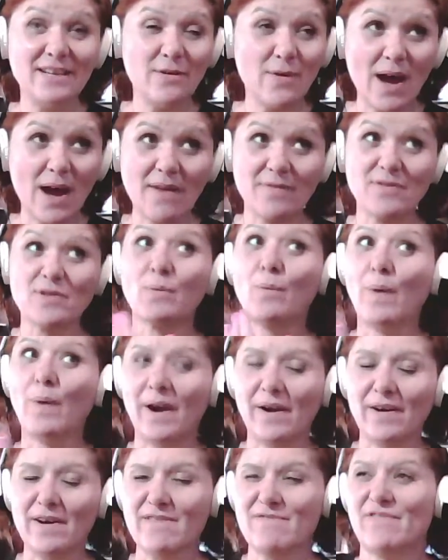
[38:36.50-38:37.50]
have to
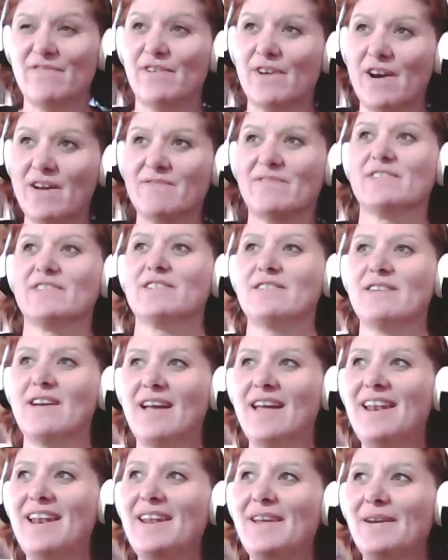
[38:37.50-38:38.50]
wear it forever.
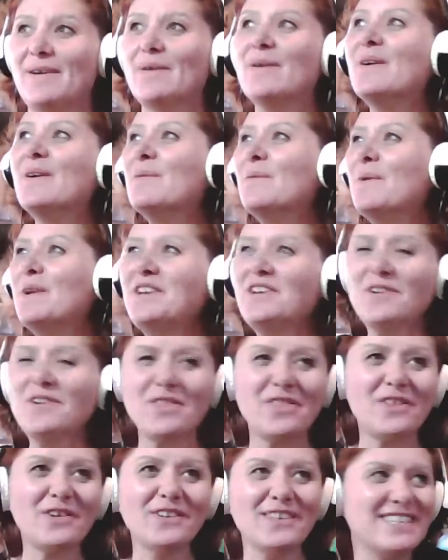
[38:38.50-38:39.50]
And when you're
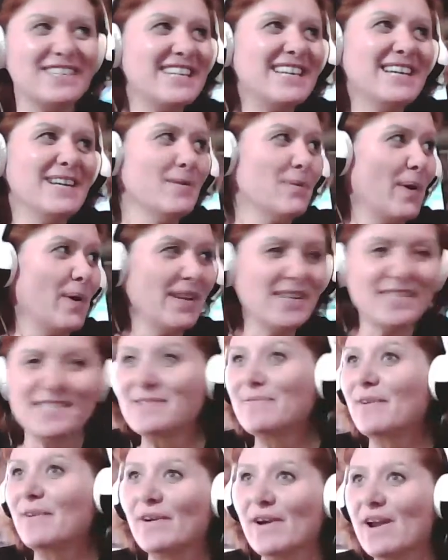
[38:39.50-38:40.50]
13, what is
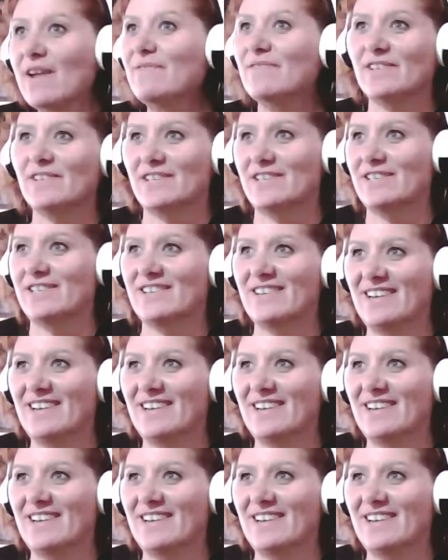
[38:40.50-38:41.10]
forever?